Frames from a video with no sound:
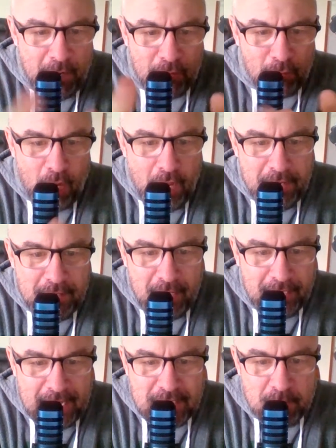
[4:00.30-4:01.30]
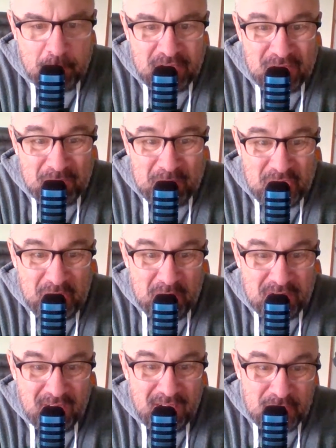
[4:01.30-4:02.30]
run against, but she
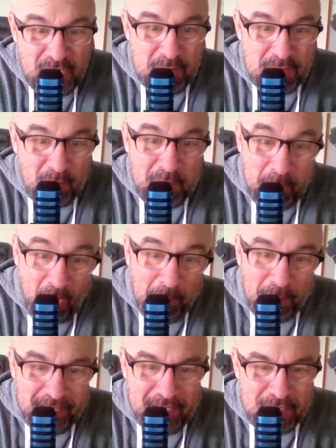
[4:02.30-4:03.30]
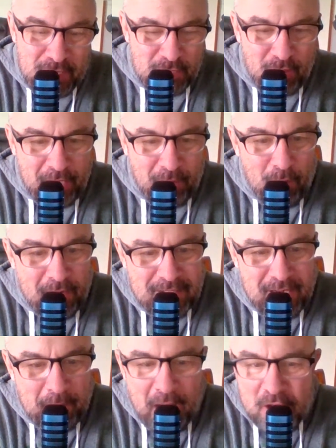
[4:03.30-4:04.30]
was a Republican and she tried to run as
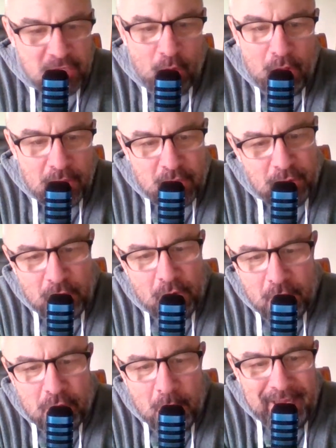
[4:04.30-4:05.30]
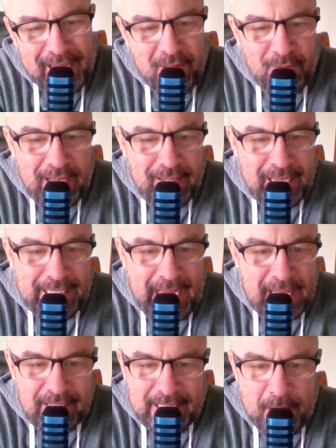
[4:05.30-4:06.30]
an. So they're doing anything they
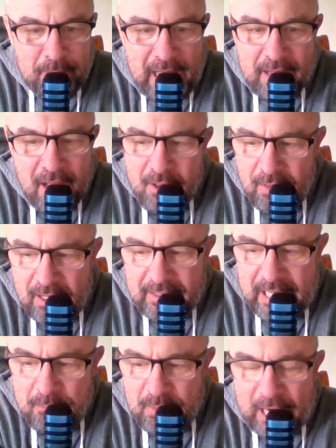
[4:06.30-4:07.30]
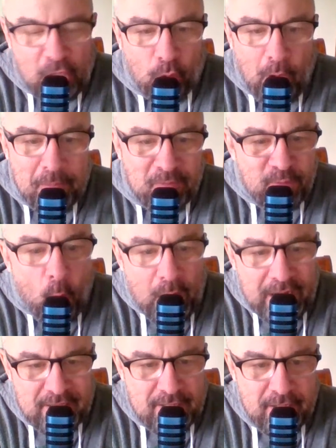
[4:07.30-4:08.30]
can to keep that corrupt
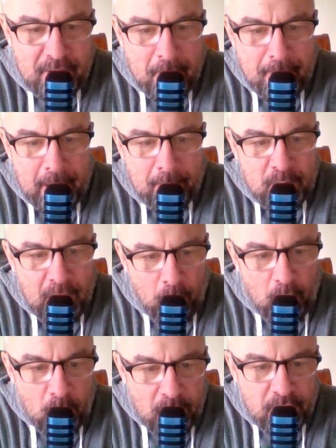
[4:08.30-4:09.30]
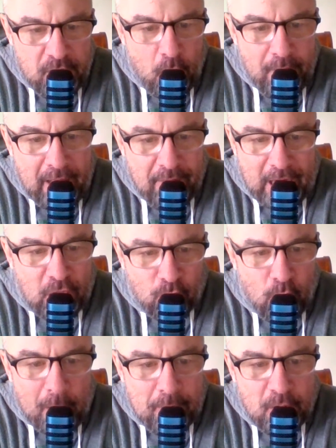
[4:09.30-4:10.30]
voice with
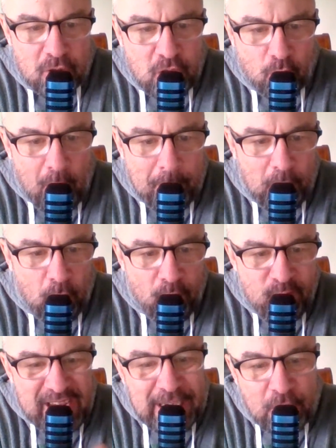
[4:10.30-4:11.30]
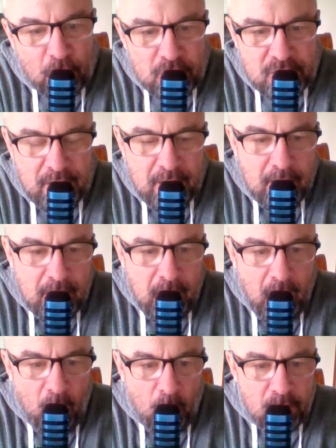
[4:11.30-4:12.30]
that those corrupt little fingers
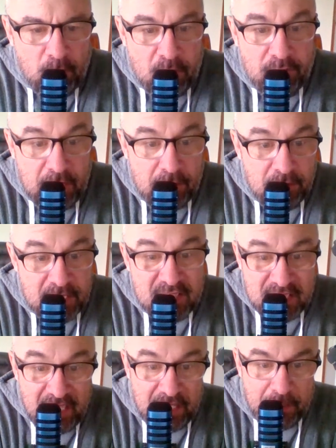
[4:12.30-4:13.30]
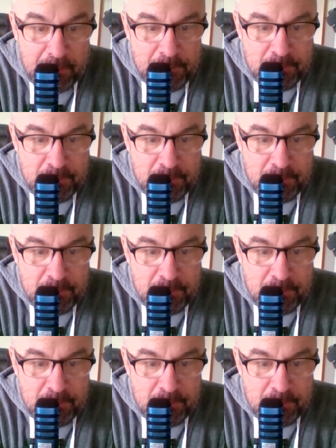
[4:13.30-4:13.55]
within the city,